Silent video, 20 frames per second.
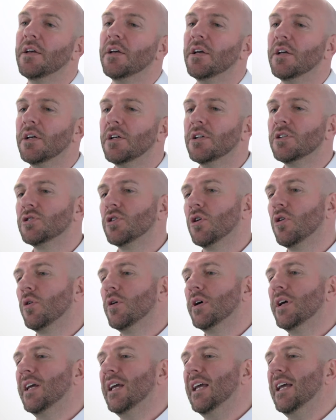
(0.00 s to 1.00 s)

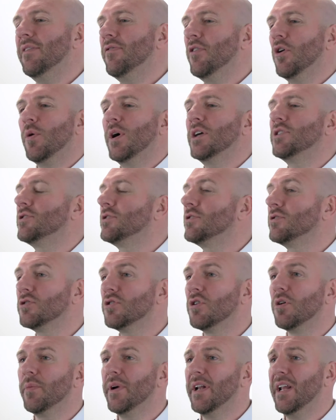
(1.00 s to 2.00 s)
So if a question's
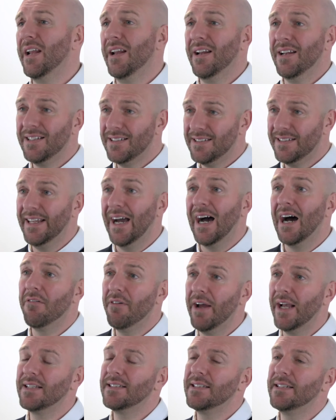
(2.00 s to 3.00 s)
coming in and it's
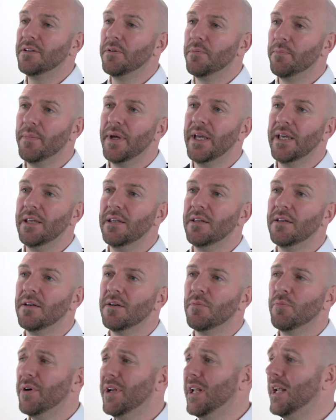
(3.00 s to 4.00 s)
directed at me,
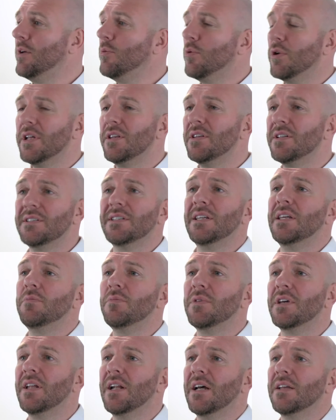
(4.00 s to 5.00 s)
but anyone in the team
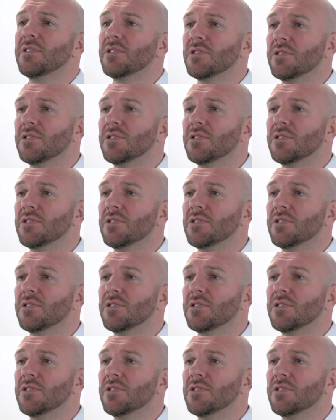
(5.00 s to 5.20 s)
can answer